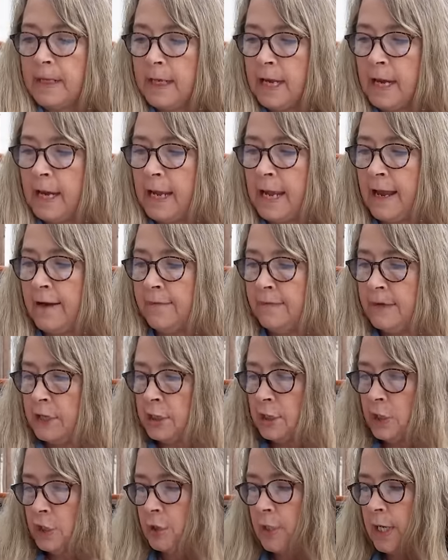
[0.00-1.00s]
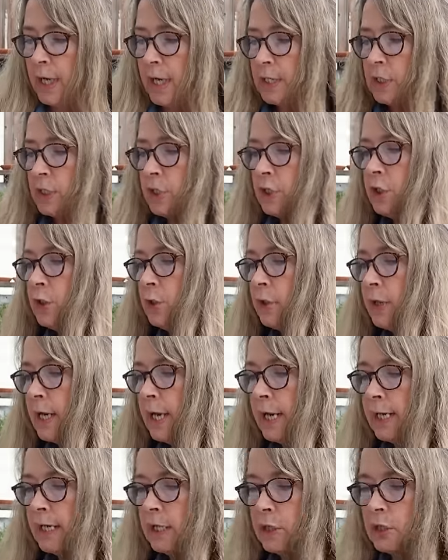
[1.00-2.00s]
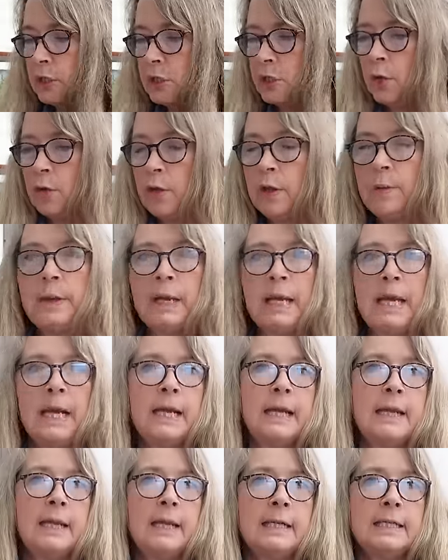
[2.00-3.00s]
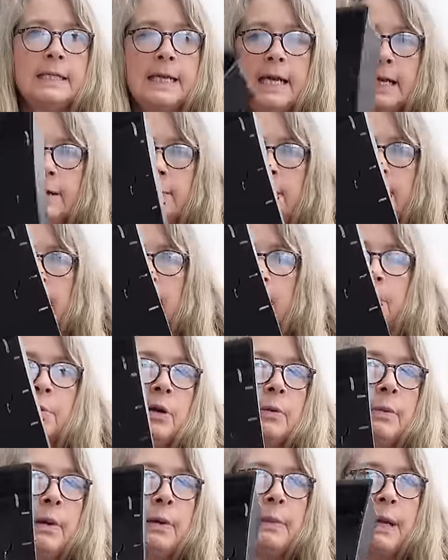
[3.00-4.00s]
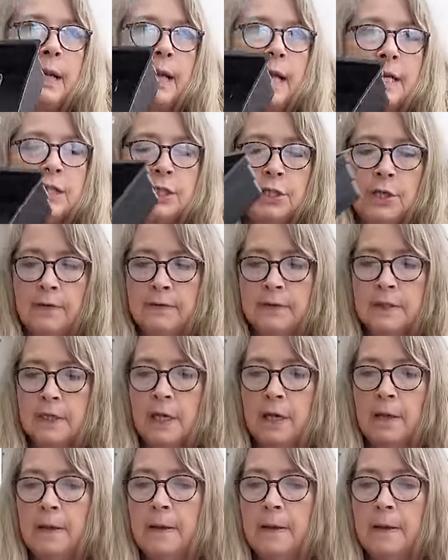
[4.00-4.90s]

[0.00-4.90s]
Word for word: yeah, I have these trays too that I could sow them in and then take them in and put them on my light shelves.